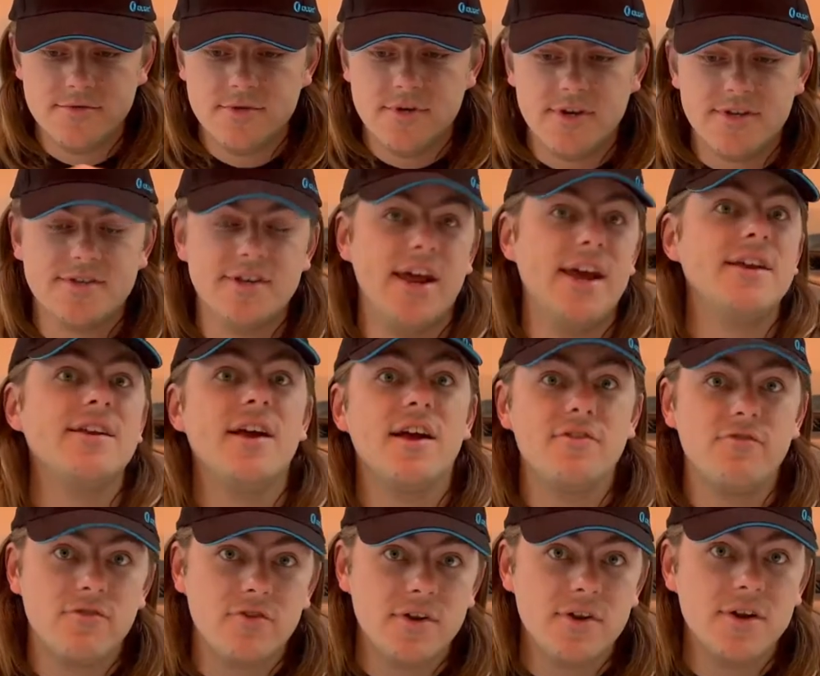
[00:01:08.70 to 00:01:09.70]
it's an
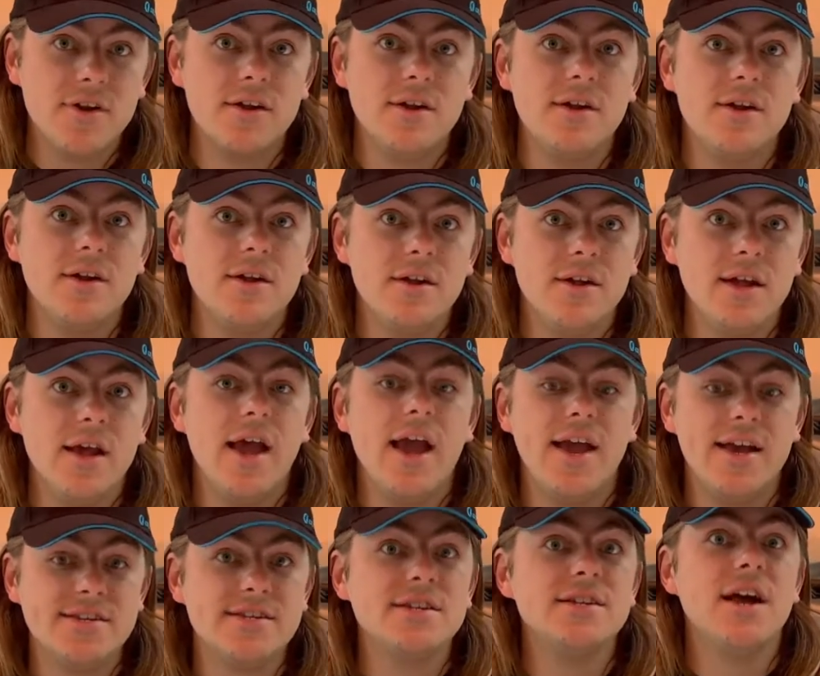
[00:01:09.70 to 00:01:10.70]

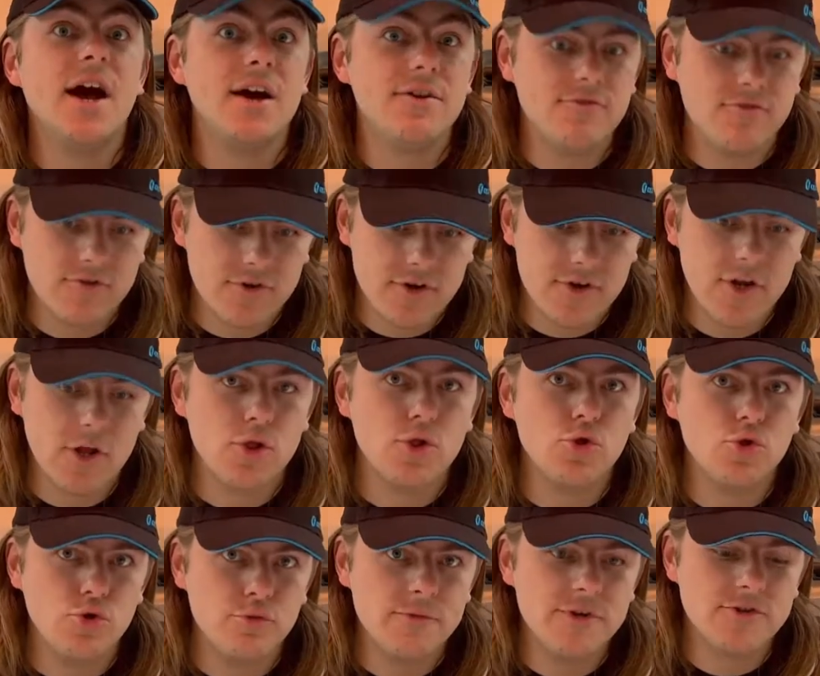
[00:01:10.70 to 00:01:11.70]
1800
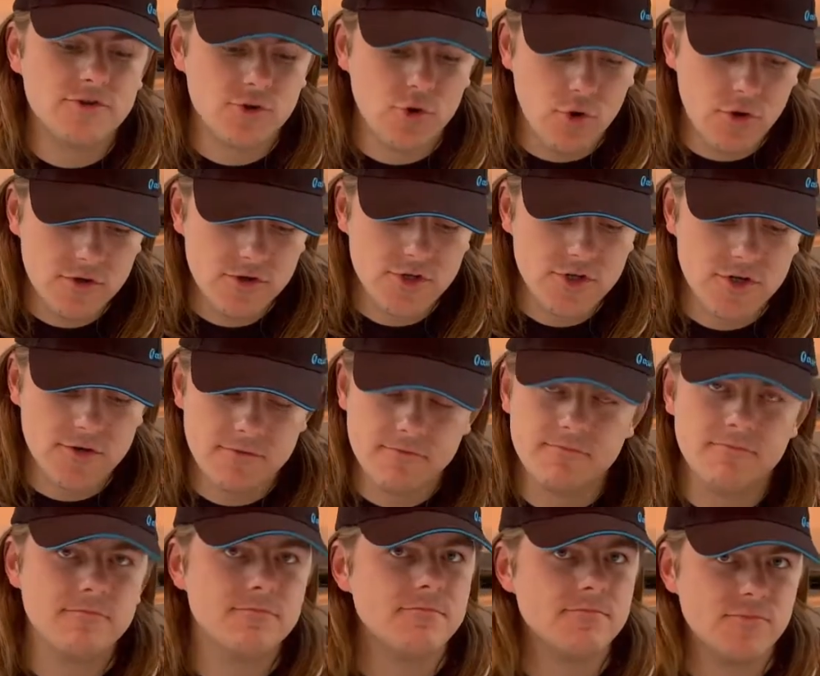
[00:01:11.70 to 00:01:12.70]
lumen torch,
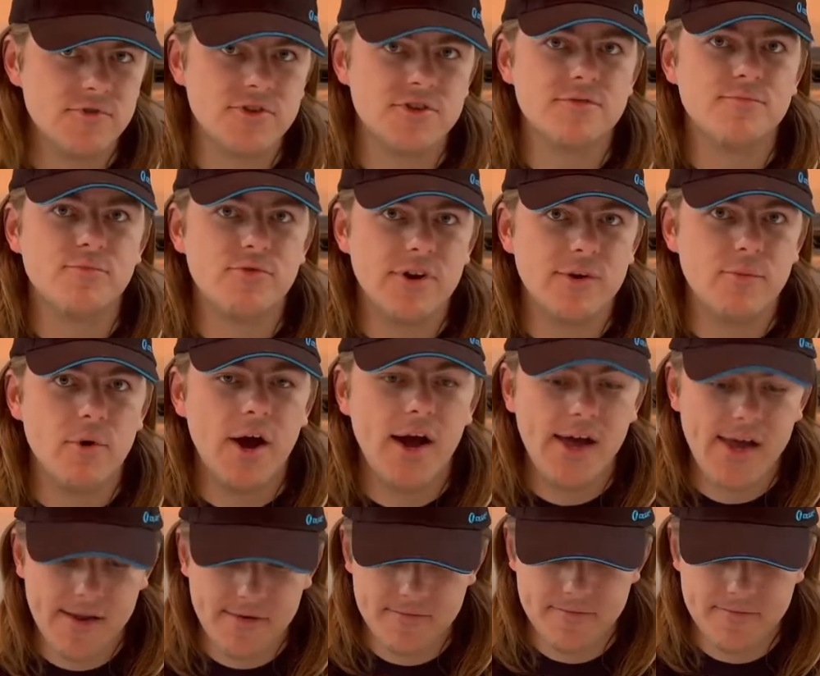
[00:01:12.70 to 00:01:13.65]
which is pretty bright.